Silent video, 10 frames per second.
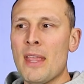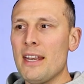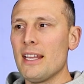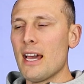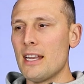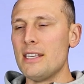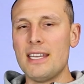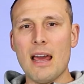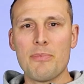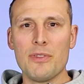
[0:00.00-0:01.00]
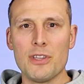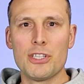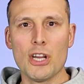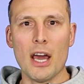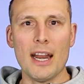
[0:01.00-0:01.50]
any kind of depth in the
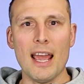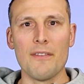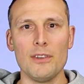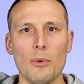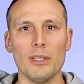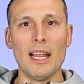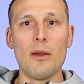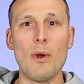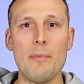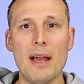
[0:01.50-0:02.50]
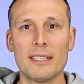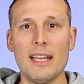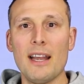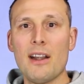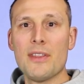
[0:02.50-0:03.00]
shot. I have, a light way back
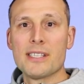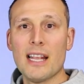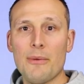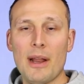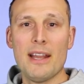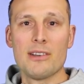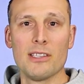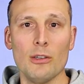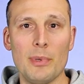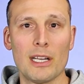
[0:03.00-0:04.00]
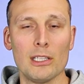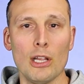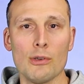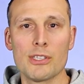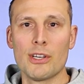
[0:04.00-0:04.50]
there. This light right here is a little bit
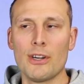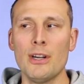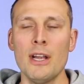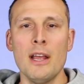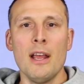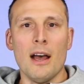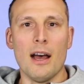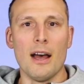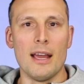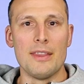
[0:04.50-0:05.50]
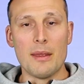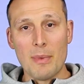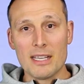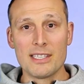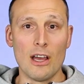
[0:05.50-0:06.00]
closer. And then
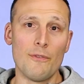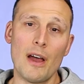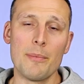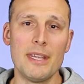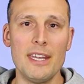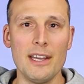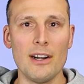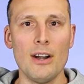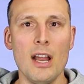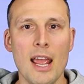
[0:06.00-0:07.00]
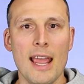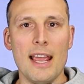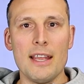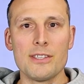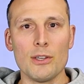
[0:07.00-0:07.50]
myself, I'm here.
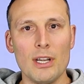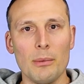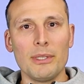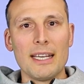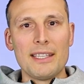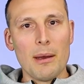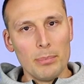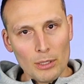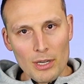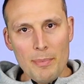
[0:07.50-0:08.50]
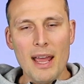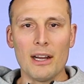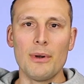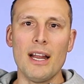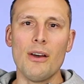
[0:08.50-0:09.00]
And so you're able to get that blurry
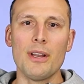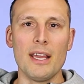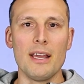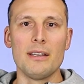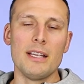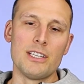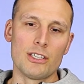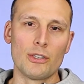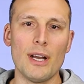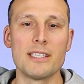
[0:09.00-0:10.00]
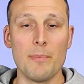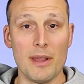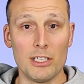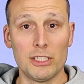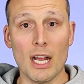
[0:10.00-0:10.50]
background, and it just creates a
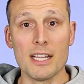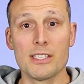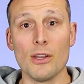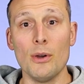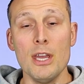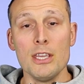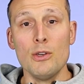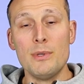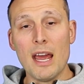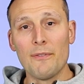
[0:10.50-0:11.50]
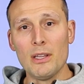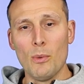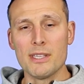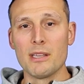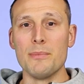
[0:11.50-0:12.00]
better shot. So you definitely
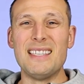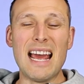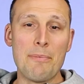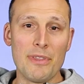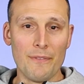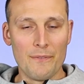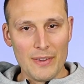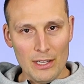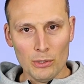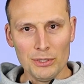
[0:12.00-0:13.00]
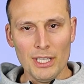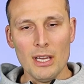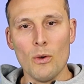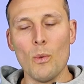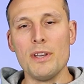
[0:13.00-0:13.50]
want some depth of field
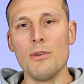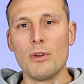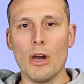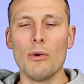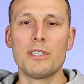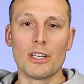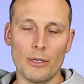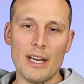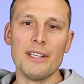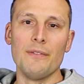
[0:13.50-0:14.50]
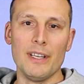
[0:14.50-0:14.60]
when you go to create your